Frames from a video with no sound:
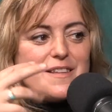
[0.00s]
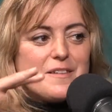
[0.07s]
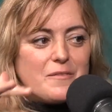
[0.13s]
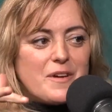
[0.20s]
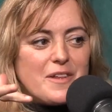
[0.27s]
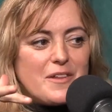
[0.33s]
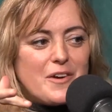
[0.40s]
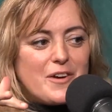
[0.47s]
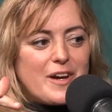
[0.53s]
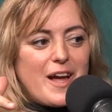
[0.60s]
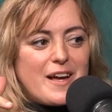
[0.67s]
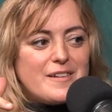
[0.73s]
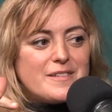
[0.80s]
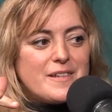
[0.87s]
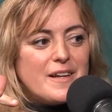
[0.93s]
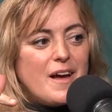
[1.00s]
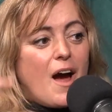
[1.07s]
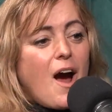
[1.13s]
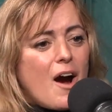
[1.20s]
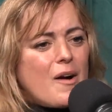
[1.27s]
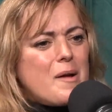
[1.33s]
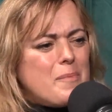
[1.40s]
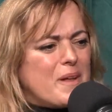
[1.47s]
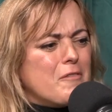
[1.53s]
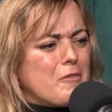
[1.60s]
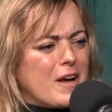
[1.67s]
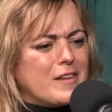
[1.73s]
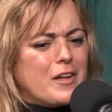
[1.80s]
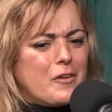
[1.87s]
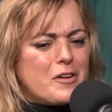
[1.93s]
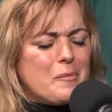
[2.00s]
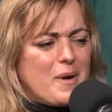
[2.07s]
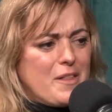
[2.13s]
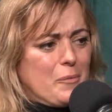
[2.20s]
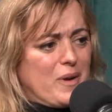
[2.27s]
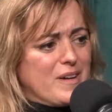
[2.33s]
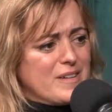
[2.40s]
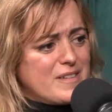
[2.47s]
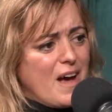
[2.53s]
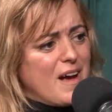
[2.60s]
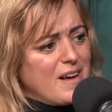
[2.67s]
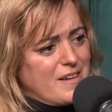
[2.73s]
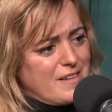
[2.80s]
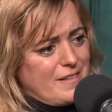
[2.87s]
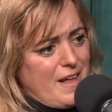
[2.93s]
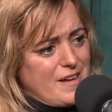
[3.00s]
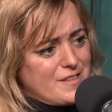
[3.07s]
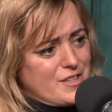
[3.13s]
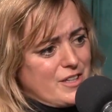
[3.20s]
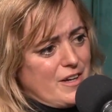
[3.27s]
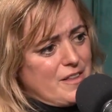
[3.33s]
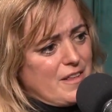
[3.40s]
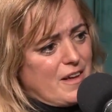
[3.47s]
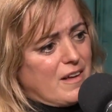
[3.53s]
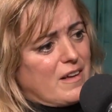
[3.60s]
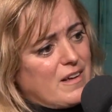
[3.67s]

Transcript: that Ray Liotta has. R.I.P. Ray Liotta, by the way. He died last year, I think.